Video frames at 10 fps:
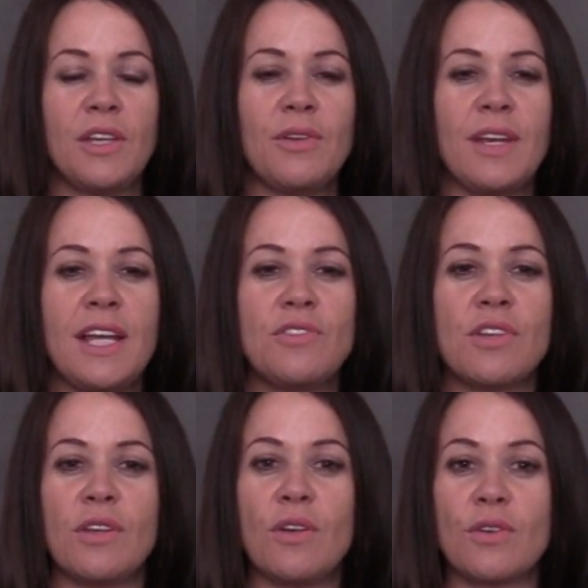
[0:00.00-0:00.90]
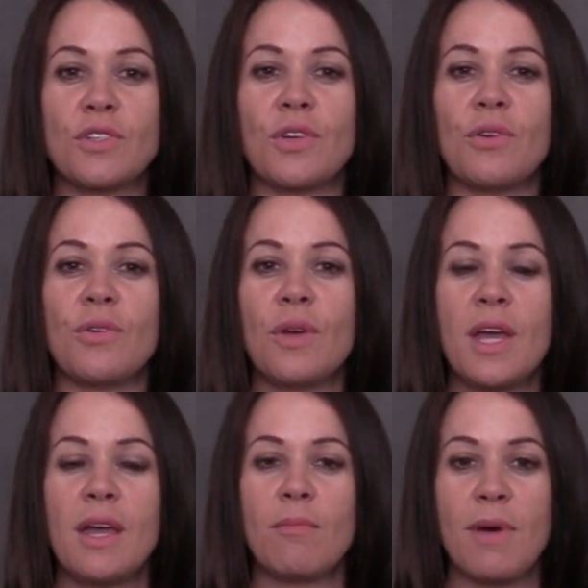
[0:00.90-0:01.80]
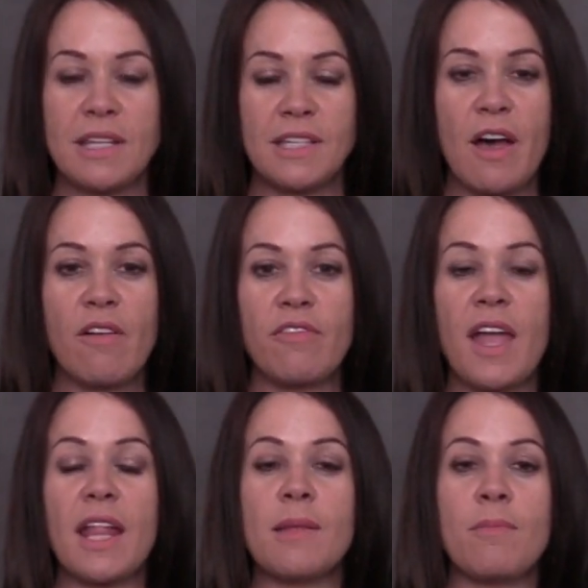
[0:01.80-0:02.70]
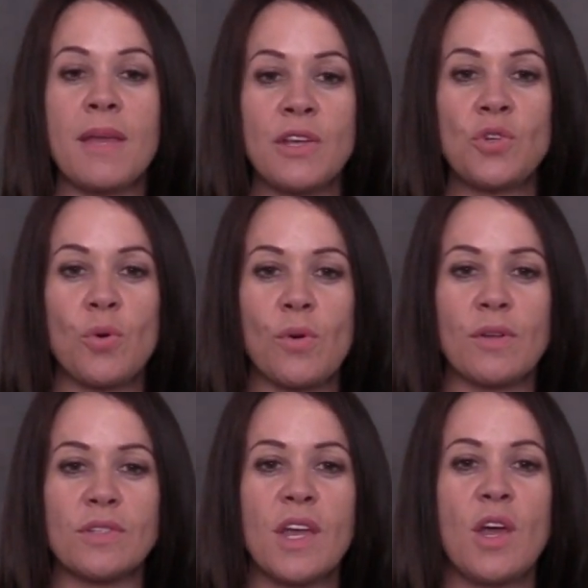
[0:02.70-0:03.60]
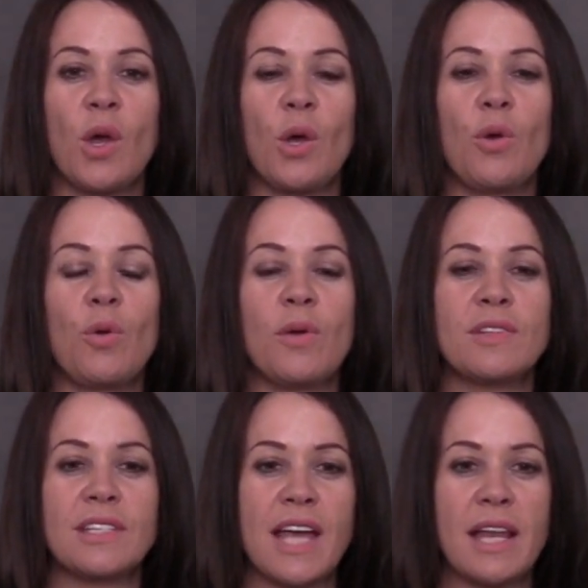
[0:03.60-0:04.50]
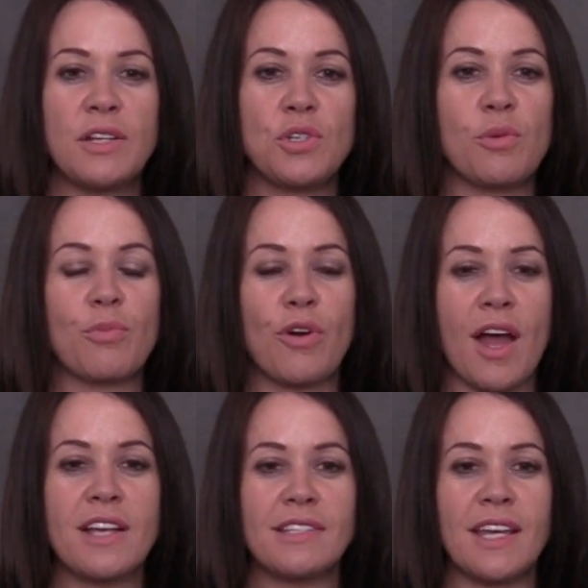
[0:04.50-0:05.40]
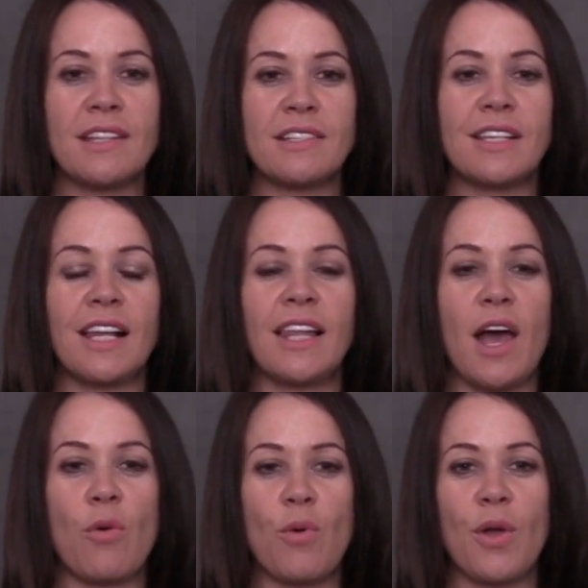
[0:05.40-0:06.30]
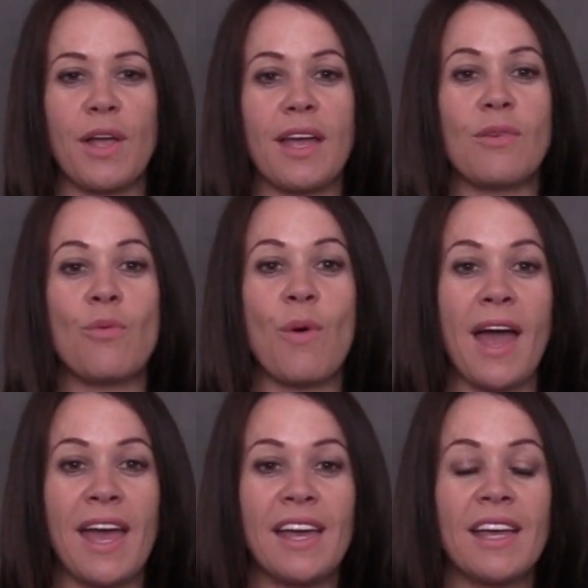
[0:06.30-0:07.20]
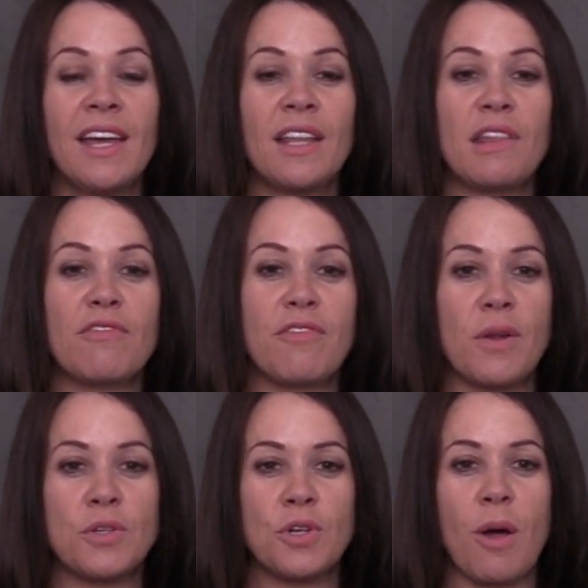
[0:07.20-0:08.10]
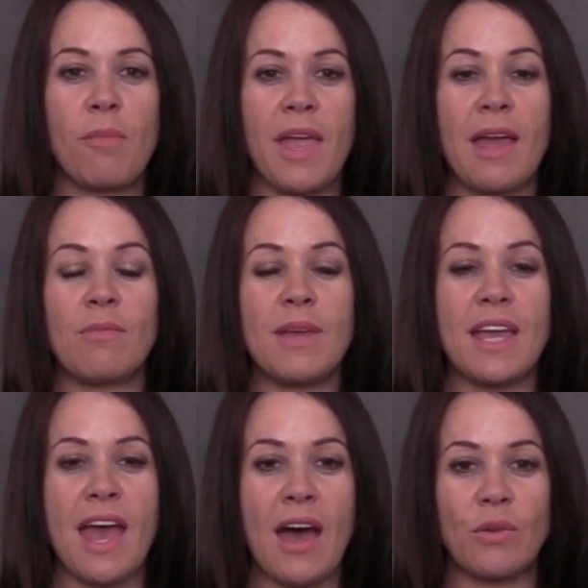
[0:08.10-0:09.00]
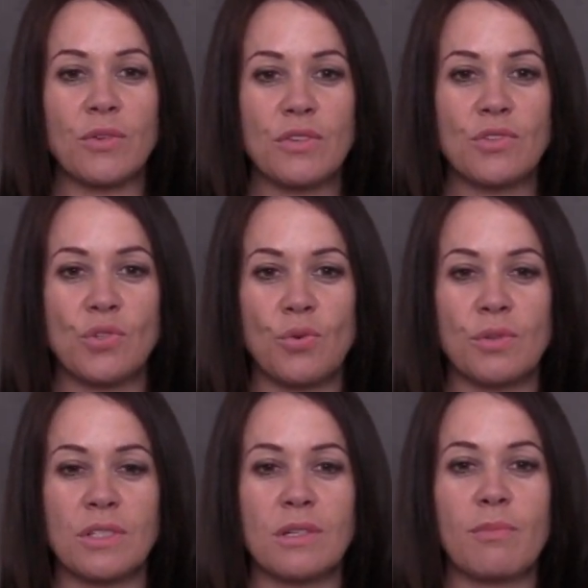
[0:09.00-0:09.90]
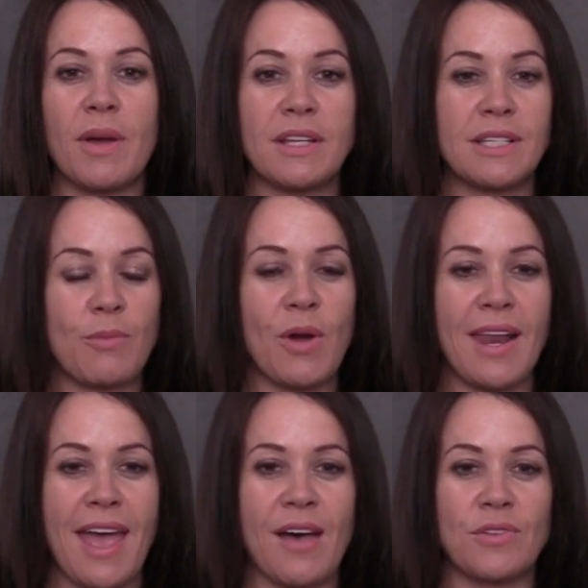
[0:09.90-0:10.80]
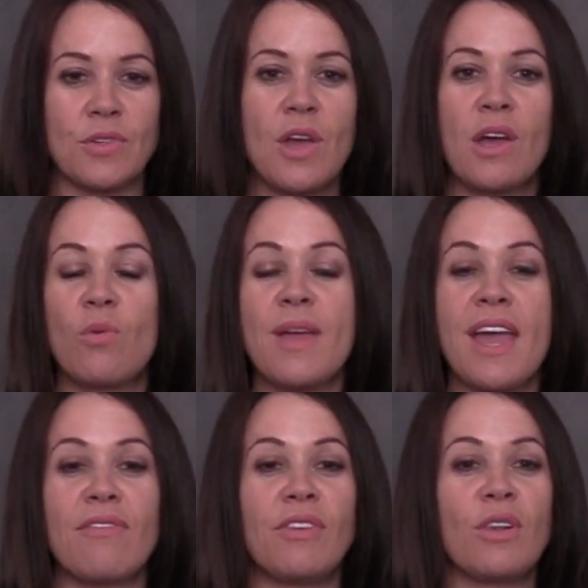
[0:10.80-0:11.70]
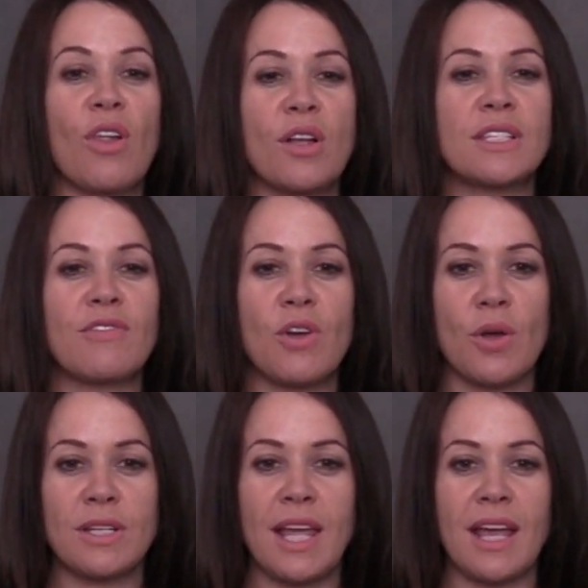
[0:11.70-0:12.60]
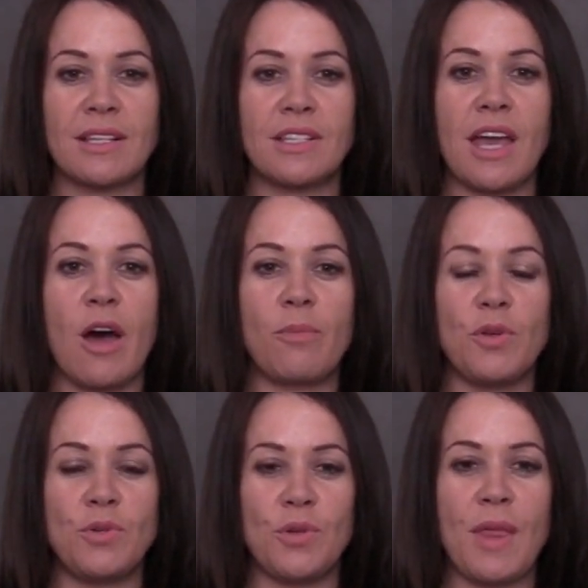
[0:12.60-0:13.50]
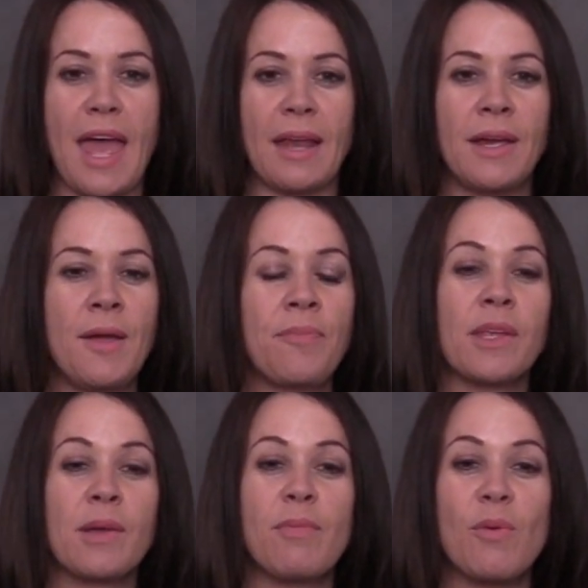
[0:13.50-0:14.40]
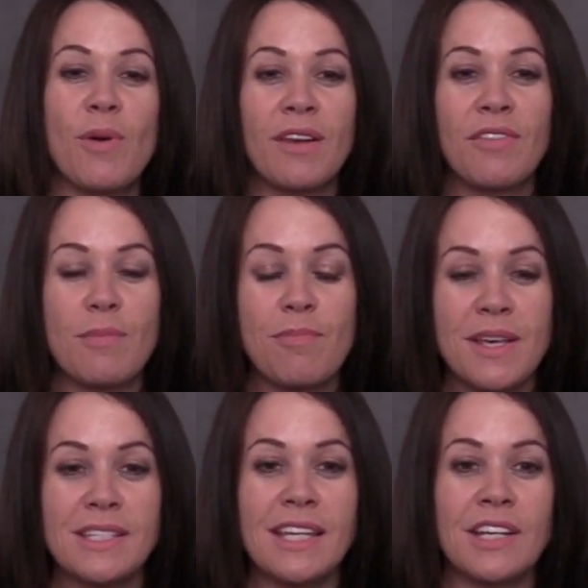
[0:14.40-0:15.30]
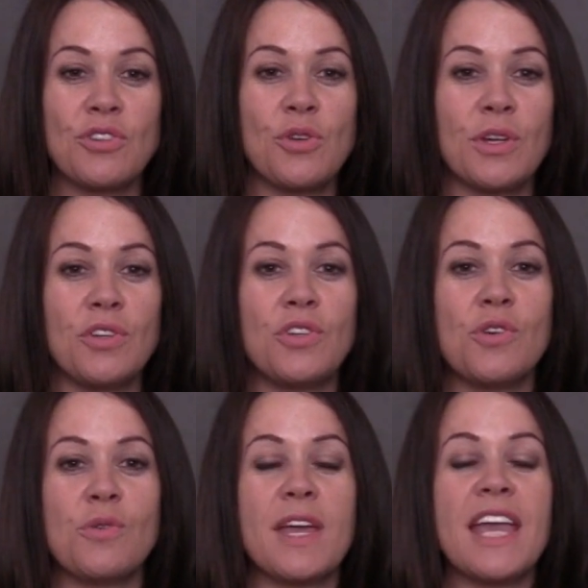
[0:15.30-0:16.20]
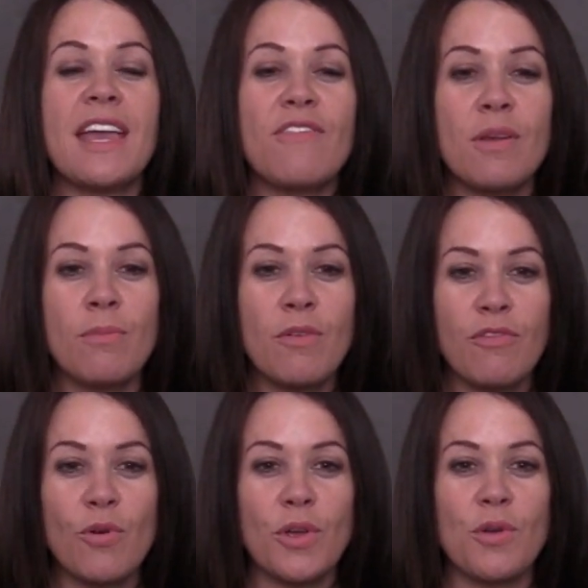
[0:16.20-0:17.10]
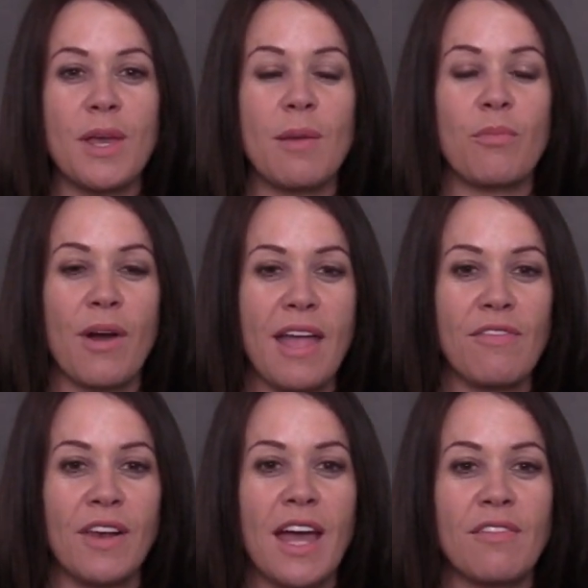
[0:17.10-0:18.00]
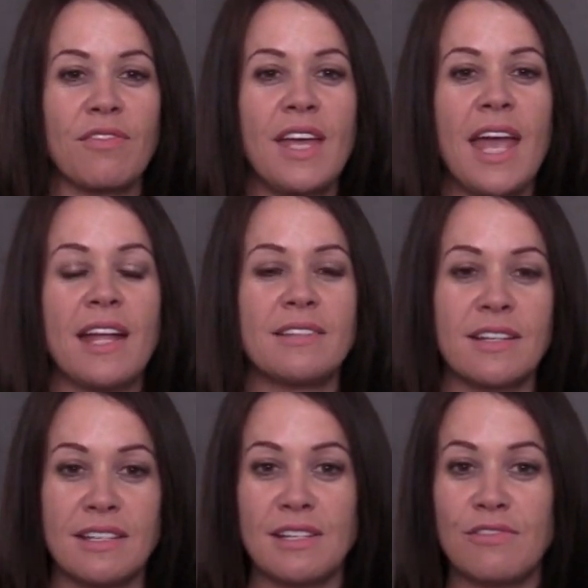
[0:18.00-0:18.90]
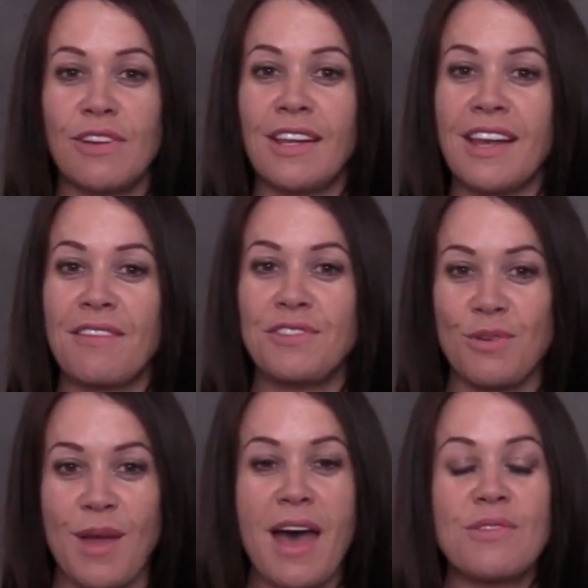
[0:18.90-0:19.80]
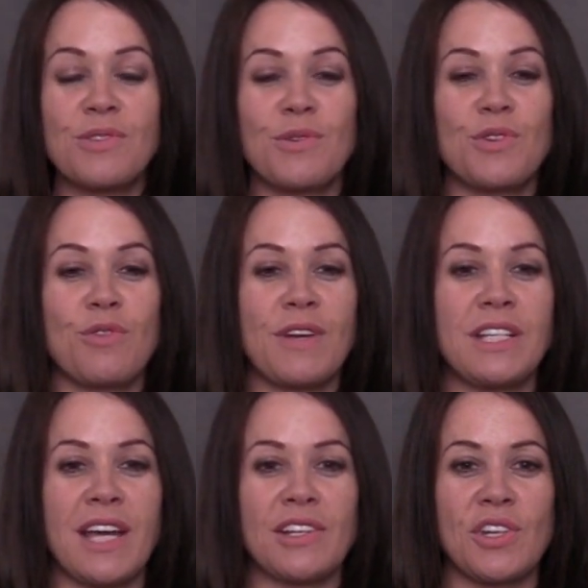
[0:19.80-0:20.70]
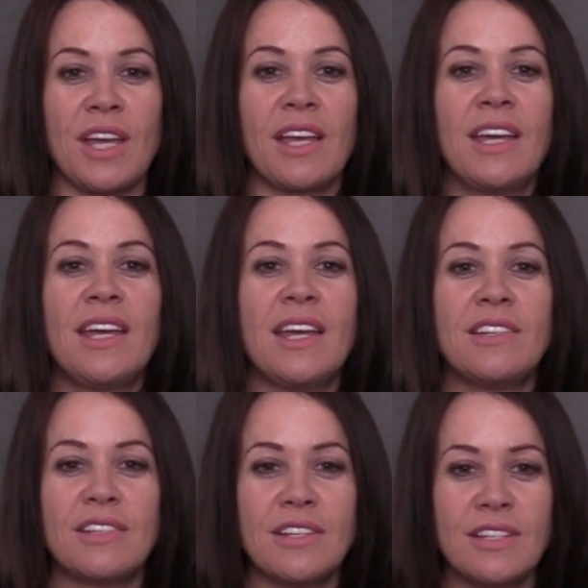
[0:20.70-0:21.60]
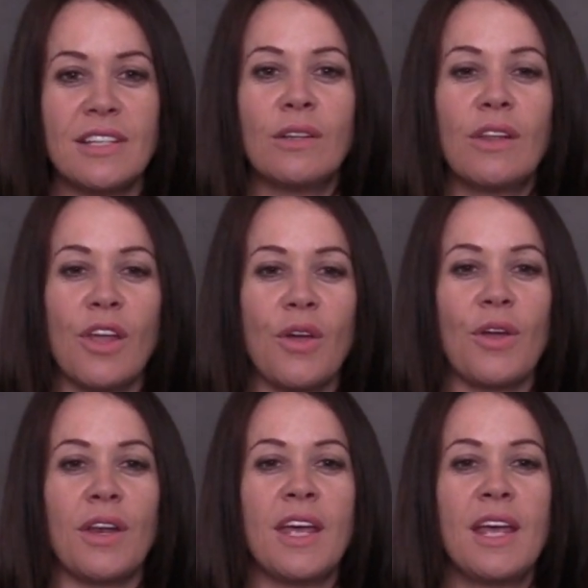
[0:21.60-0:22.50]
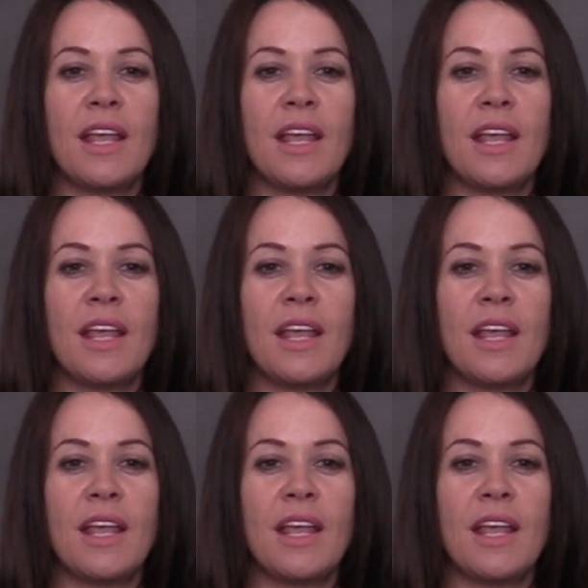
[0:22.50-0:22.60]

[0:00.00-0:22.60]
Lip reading: you need to look to myself and the mentors who started to price and sell our work in a way that Photoshop can be outsourced by someone else. We have lots of contacts to help you do that. But one of the best things you can do, even before you get brave enough and successful enough to outsource your retouching, is to still learn